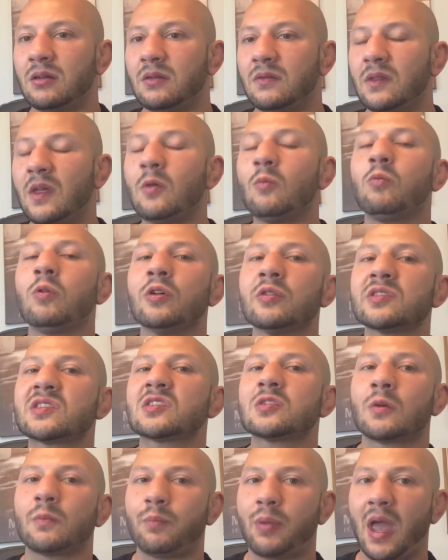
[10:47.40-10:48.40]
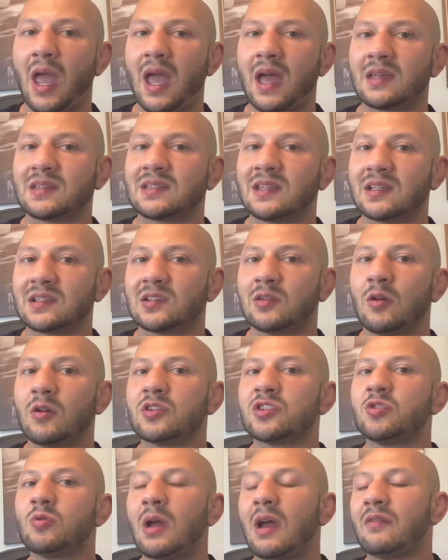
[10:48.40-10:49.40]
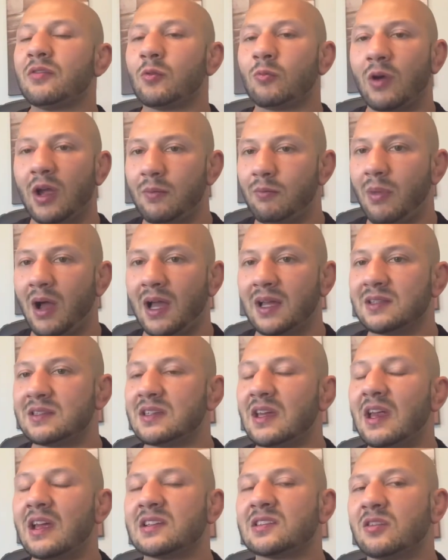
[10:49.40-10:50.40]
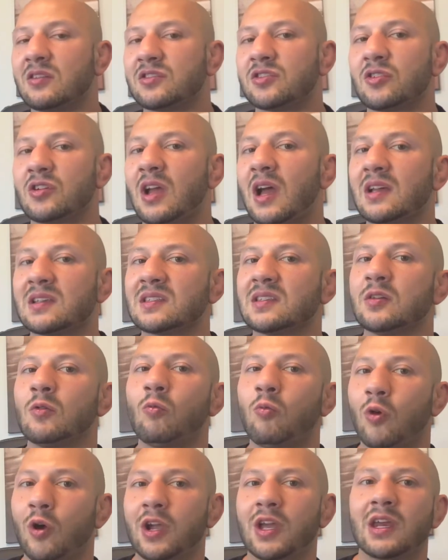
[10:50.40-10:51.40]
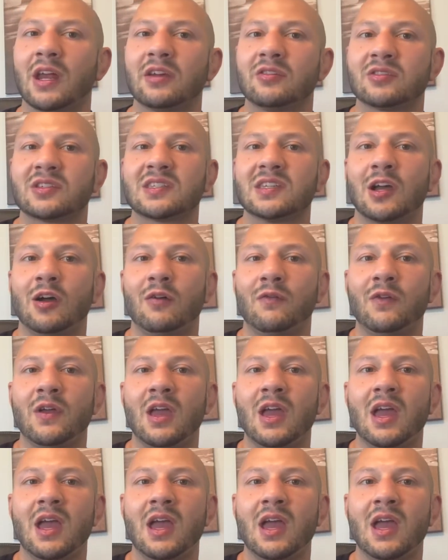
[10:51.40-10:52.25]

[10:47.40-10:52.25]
They will surpass as long as you have the right mindset, as long as you're constantly working on yourself